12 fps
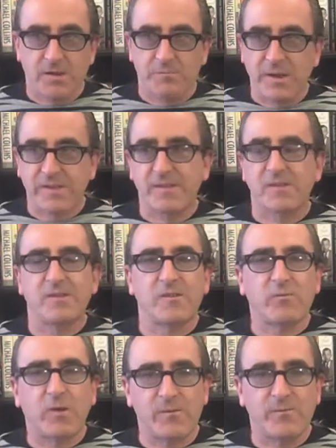Basically, in
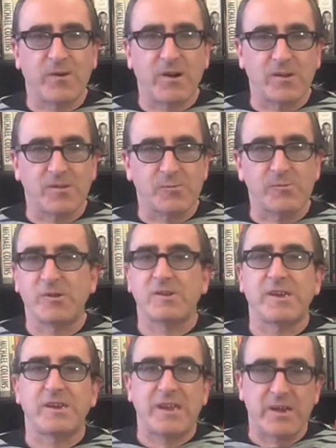this one volume, you're
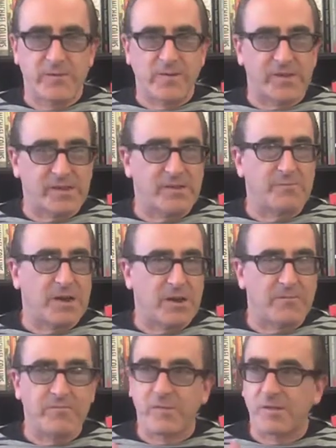going to get everything
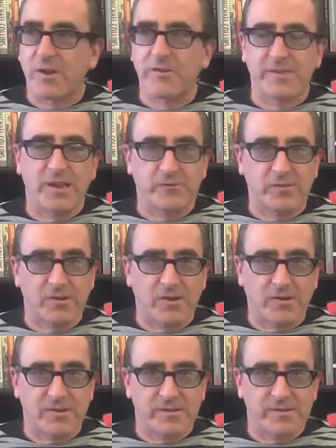about Los Angeles
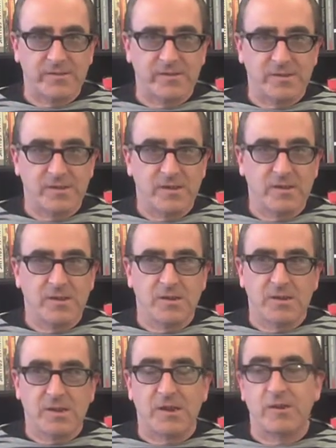artists,
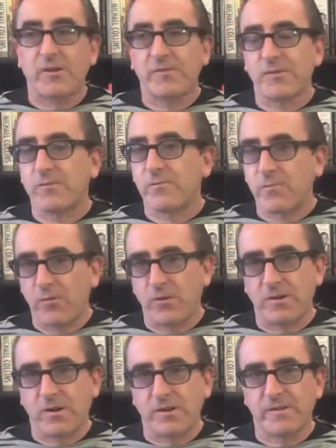and also
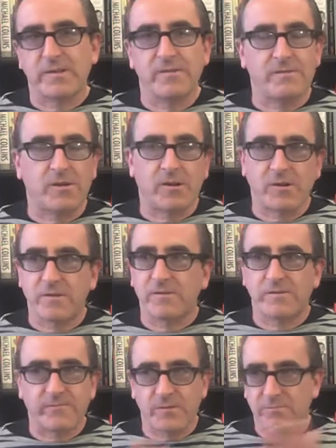foreign artists and
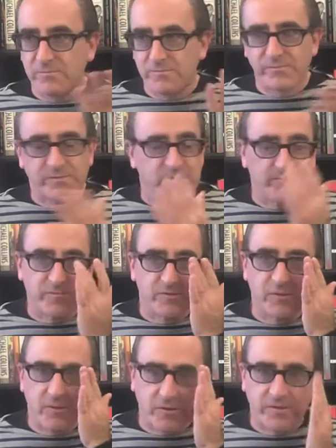artists from
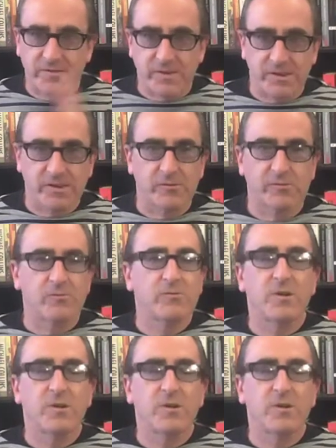New York City who